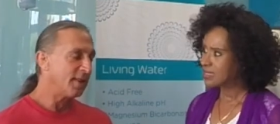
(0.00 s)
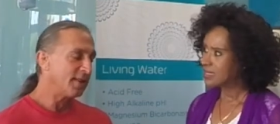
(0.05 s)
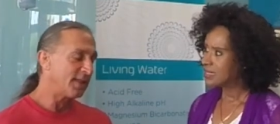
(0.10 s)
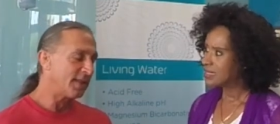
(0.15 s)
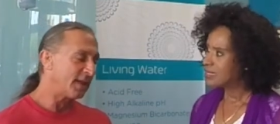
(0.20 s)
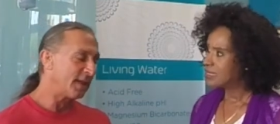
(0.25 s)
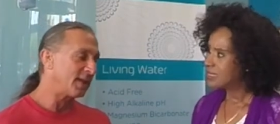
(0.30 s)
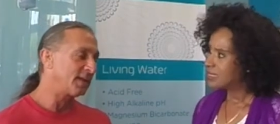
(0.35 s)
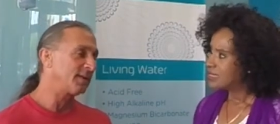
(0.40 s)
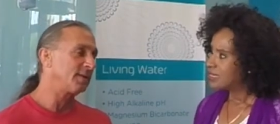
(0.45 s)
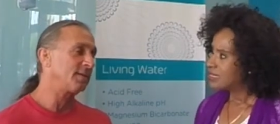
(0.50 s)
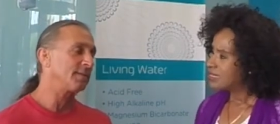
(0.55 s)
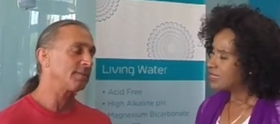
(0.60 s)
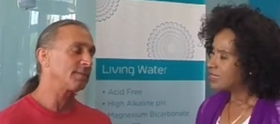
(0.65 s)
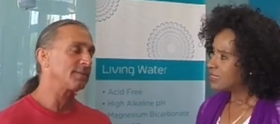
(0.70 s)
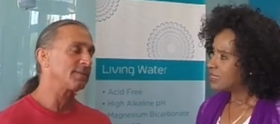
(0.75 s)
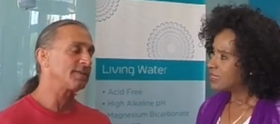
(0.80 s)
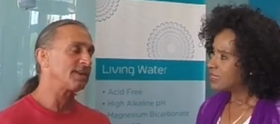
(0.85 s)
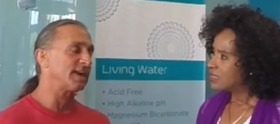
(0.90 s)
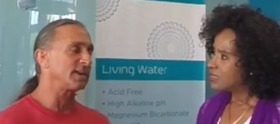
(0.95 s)
Speaker 1: Then
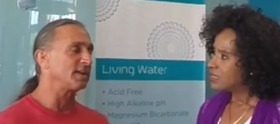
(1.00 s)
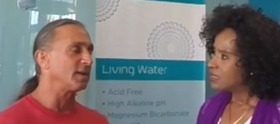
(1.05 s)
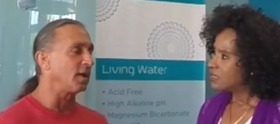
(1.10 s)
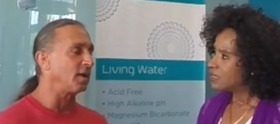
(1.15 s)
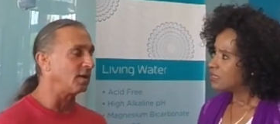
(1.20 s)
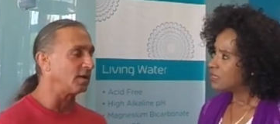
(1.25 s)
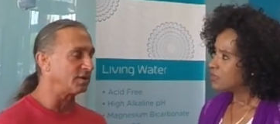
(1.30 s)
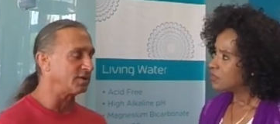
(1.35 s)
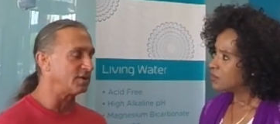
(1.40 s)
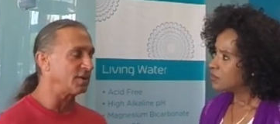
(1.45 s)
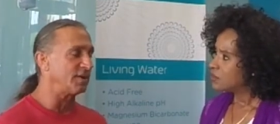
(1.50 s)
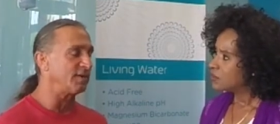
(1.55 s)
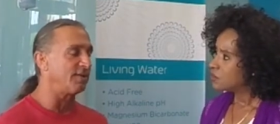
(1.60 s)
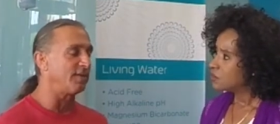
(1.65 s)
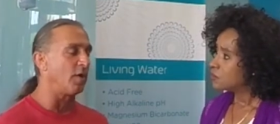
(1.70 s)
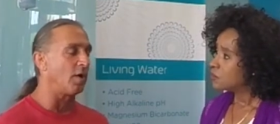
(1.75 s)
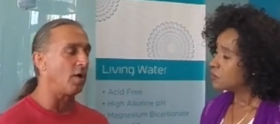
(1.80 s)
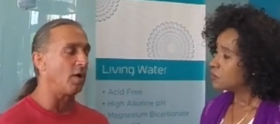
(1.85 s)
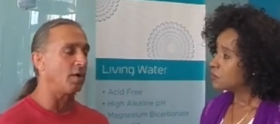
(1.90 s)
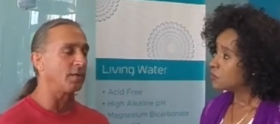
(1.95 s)
technology
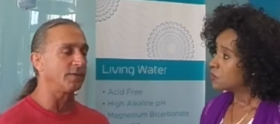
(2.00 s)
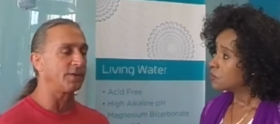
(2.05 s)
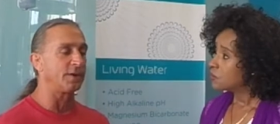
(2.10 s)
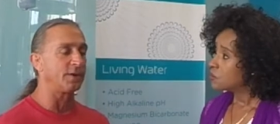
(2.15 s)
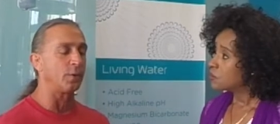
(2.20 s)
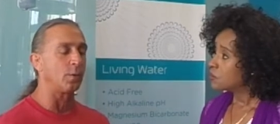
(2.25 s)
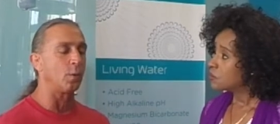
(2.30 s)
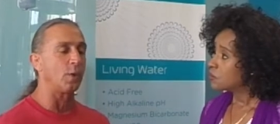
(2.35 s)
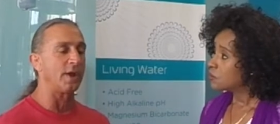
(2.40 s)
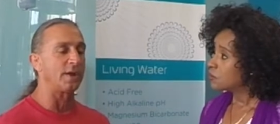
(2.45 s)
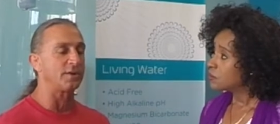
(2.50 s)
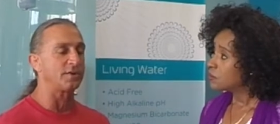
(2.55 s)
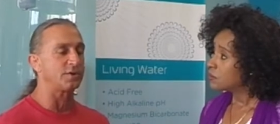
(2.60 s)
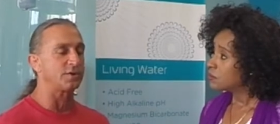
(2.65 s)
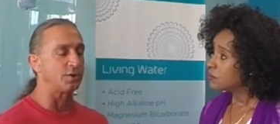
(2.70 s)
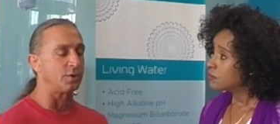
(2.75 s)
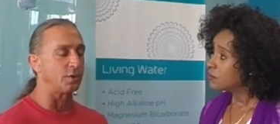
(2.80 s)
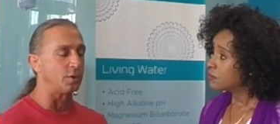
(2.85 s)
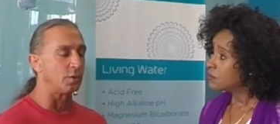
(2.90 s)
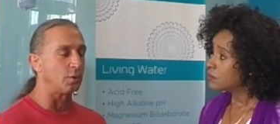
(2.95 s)
evolved and it went
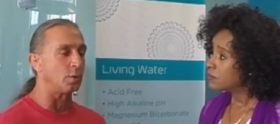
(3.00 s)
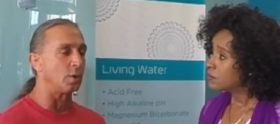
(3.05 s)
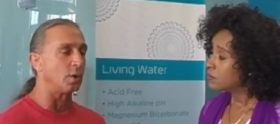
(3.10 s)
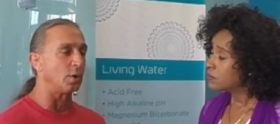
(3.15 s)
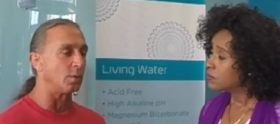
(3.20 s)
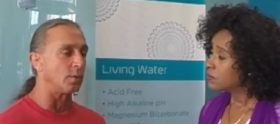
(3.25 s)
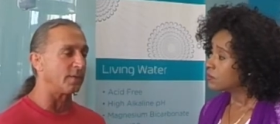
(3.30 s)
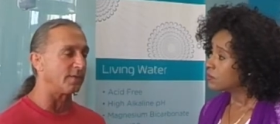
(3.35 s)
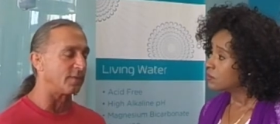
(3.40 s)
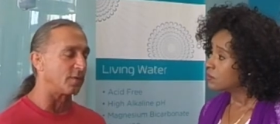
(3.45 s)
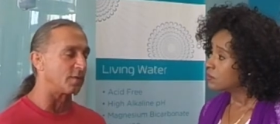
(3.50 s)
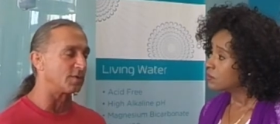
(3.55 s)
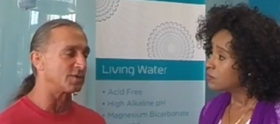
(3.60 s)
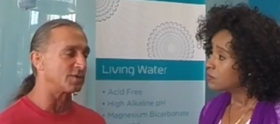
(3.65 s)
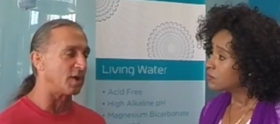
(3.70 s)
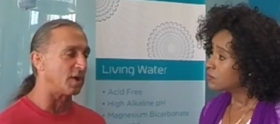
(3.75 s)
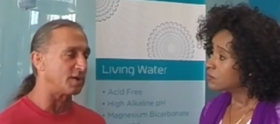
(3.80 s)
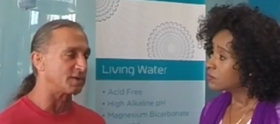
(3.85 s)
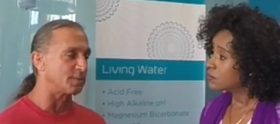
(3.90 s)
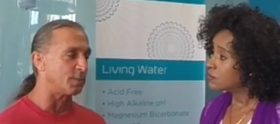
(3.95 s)
to a reverse
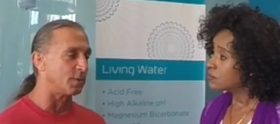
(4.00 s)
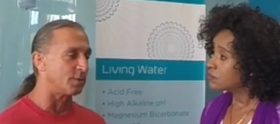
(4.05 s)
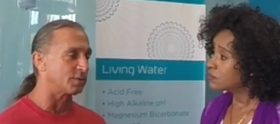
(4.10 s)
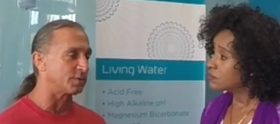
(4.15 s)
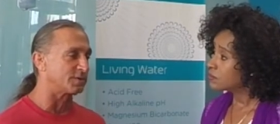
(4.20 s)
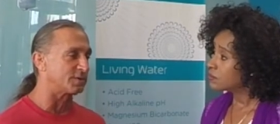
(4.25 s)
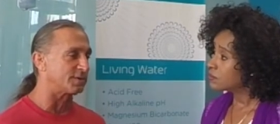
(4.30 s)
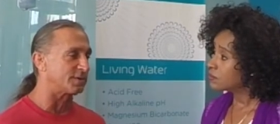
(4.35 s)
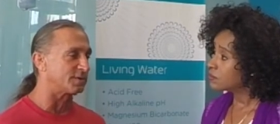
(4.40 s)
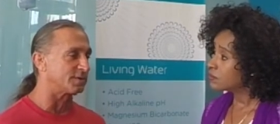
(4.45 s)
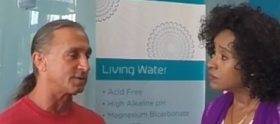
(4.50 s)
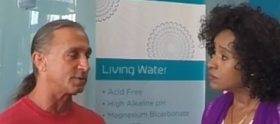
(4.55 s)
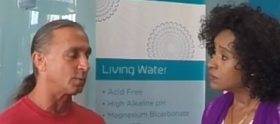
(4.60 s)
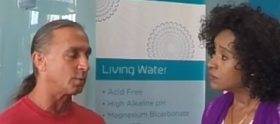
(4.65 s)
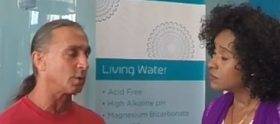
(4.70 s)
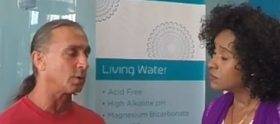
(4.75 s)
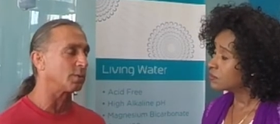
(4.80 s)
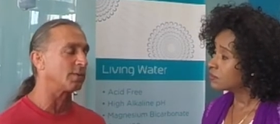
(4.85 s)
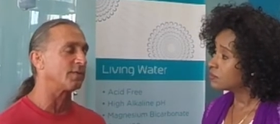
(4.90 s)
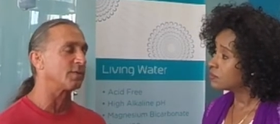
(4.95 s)
osmosis.
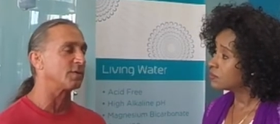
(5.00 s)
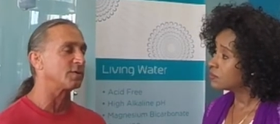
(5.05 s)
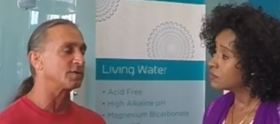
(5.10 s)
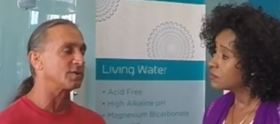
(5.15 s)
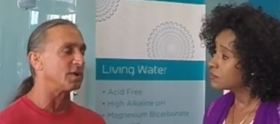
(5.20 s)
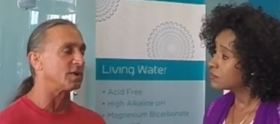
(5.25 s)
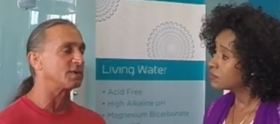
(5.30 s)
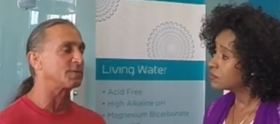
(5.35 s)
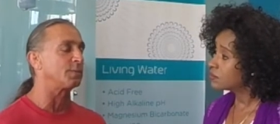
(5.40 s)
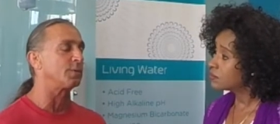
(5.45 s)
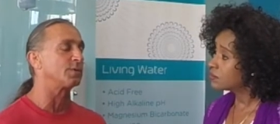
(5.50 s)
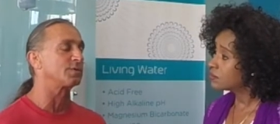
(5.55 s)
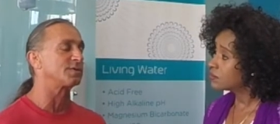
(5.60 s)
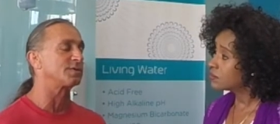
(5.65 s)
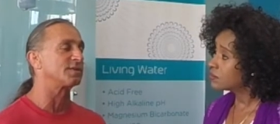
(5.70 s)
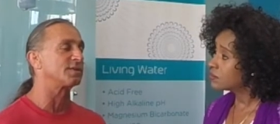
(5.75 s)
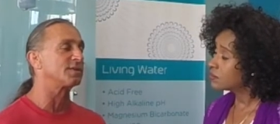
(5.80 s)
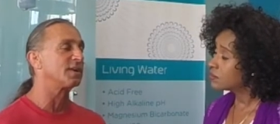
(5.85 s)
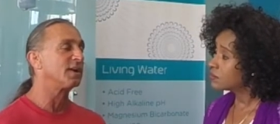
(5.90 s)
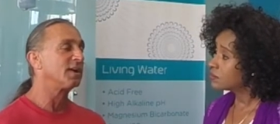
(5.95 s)
Well, reverse
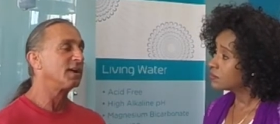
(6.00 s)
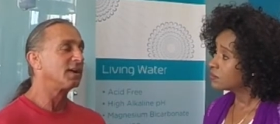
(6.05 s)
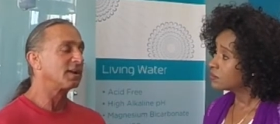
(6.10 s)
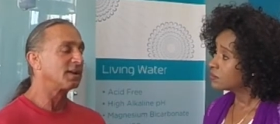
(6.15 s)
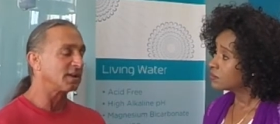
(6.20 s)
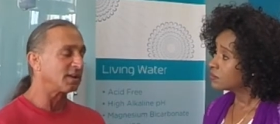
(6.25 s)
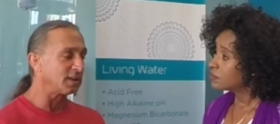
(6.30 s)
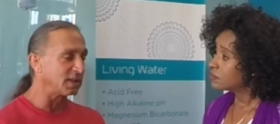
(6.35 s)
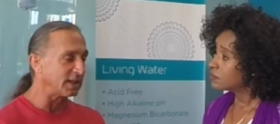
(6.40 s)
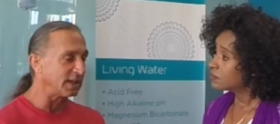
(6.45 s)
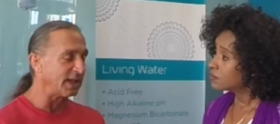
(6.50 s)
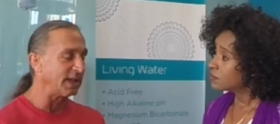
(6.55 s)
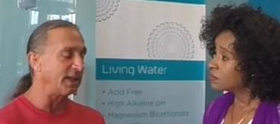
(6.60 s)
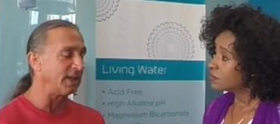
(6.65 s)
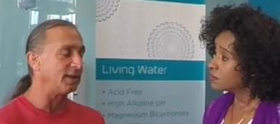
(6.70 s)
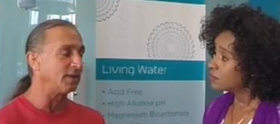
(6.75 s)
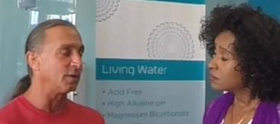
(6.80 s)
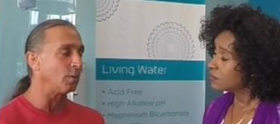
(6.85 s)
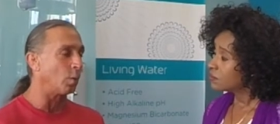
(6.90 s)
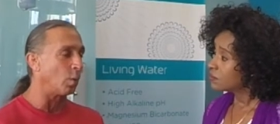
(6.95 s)
osmosis
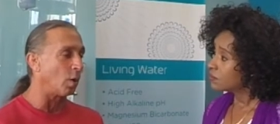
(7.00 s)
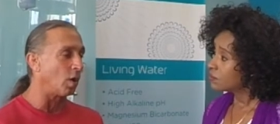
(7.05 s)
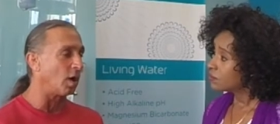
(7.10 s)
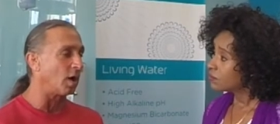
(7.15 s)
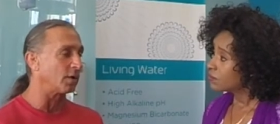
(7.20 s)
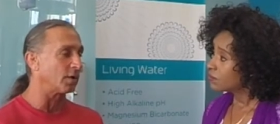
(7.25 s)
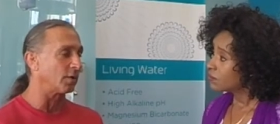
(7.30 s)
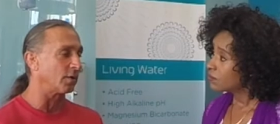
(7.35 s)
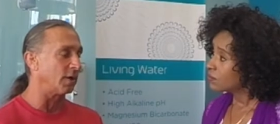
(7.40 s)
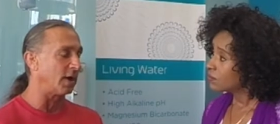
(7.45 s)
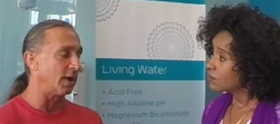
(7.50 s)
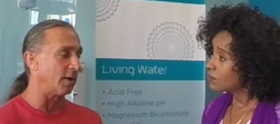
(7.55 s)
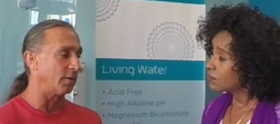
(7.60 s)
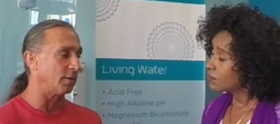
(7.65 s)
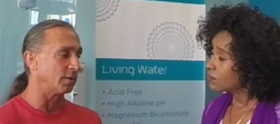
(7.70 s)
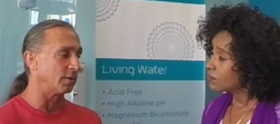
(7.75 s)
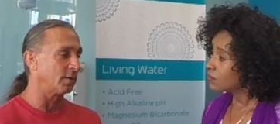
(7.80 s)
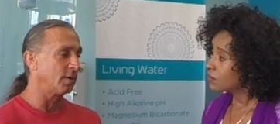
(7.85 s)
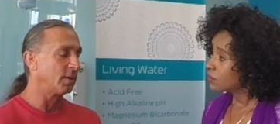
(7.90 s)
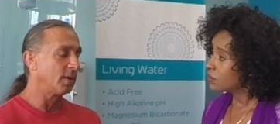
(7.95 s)
cleaned the water
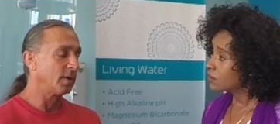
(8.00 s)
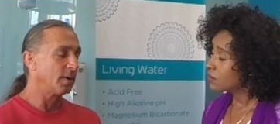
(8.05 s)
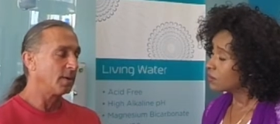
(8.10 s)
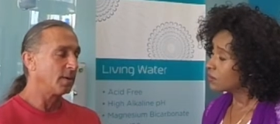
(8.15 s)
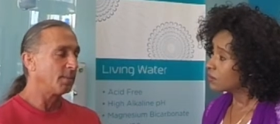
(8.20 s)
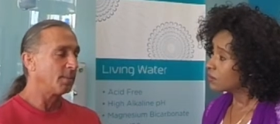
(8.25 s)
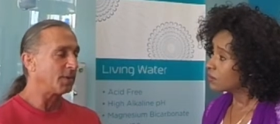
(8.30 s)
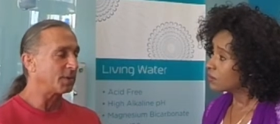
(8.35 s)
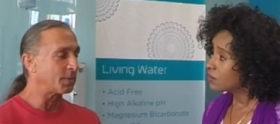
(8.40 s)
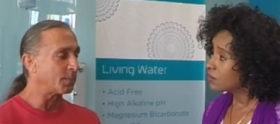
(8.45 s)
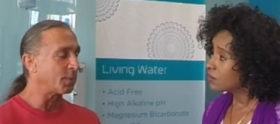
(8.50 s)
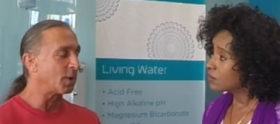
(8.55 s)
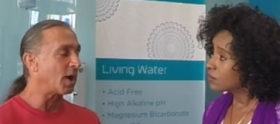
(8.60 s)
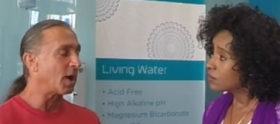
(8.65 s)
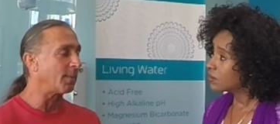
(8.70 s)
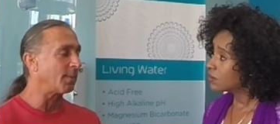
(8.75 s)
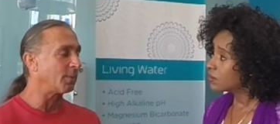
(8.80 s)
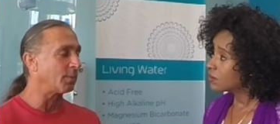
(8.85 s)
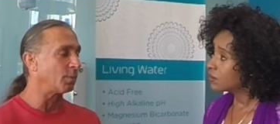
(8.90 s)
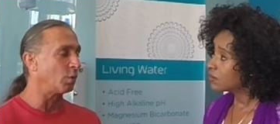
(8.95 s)
out. But the
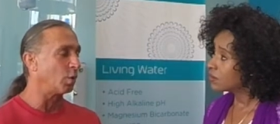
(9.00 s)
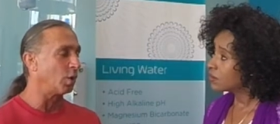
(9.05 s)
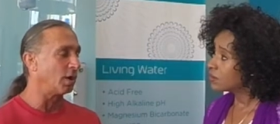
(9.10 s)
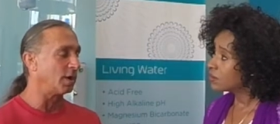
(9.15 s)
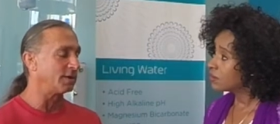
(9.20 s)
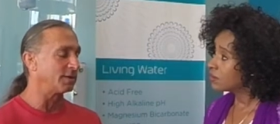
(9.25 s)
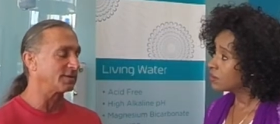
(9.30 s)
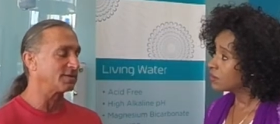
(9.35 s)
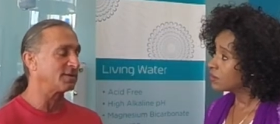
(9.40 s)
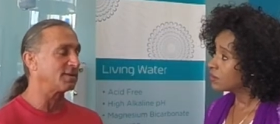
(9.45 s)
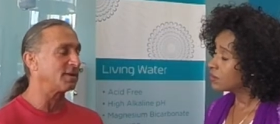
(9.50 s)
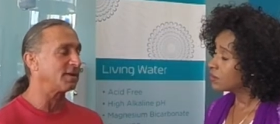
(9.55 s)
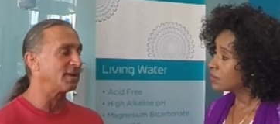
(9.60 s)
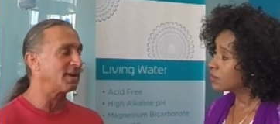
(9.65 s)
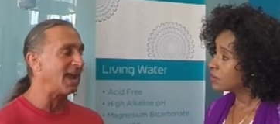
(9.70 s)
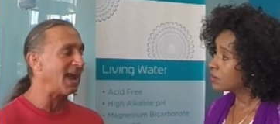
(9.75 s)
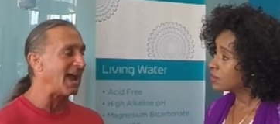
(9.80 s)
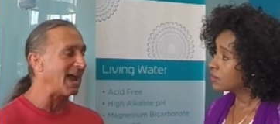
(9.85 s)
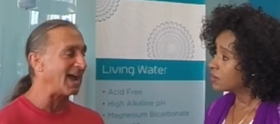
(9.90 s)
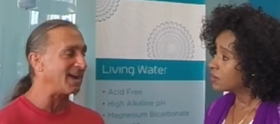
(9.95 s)
problem was
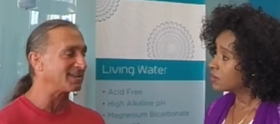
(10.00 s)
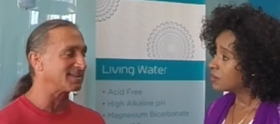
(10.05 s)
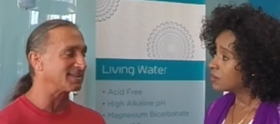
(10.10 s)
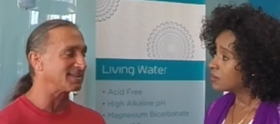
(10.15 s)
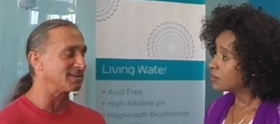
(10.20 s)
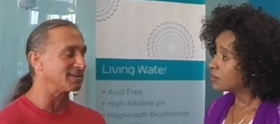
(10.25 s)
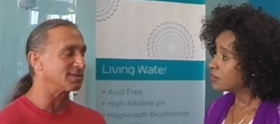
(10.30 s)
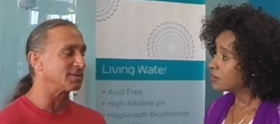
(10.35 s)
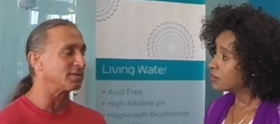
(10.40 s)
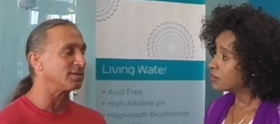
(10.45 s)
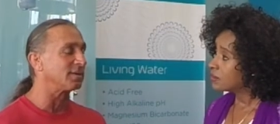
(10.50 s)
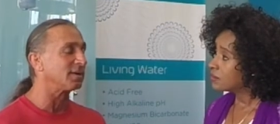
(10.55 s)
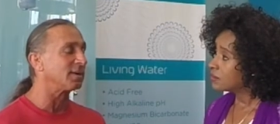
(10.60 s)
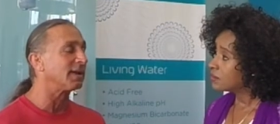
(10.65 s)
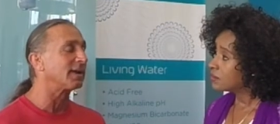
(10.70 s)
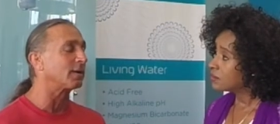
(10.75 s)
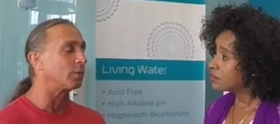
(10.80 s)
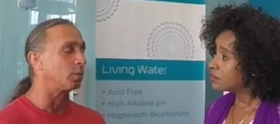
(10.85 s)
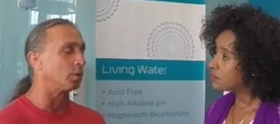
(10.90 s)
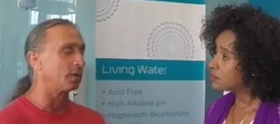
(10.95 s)
that acids are
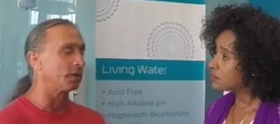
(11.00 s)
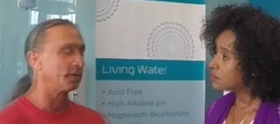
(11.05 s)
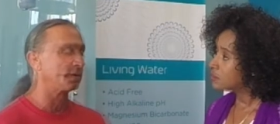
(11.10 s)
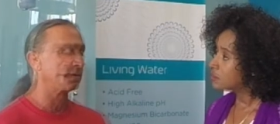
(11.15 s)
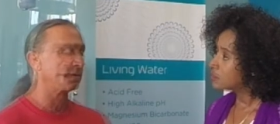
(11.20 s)
liquid.